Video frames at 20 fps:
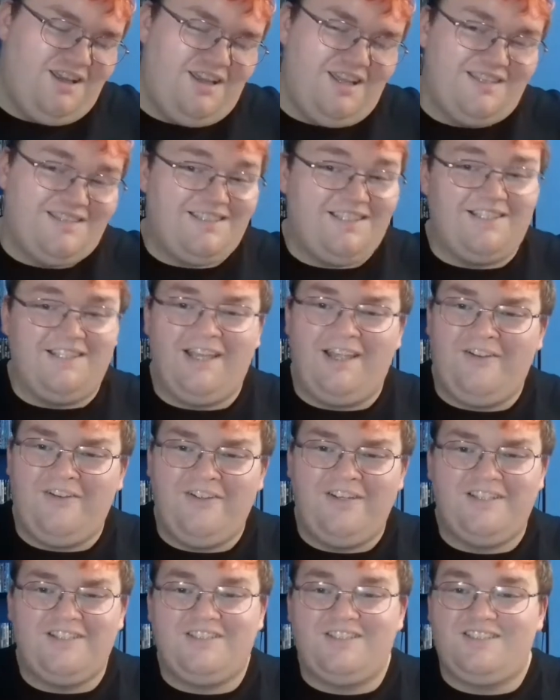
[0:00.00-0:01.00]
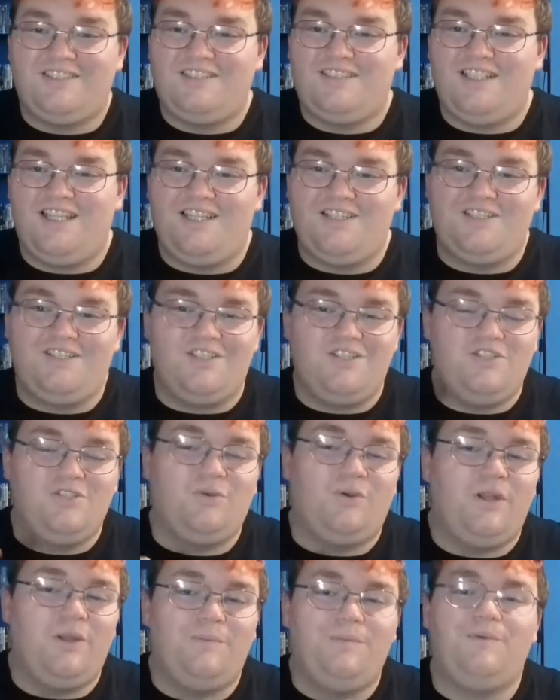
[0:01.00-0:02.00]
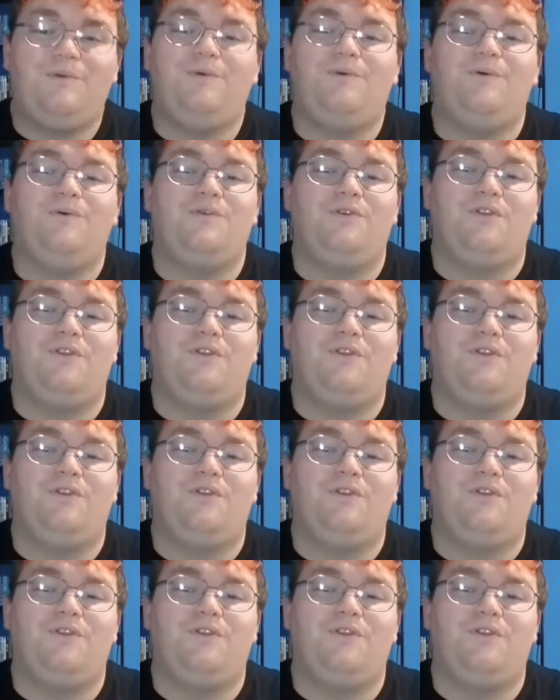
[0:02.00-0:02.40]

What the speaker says: it's hilarious. It's enjoyable.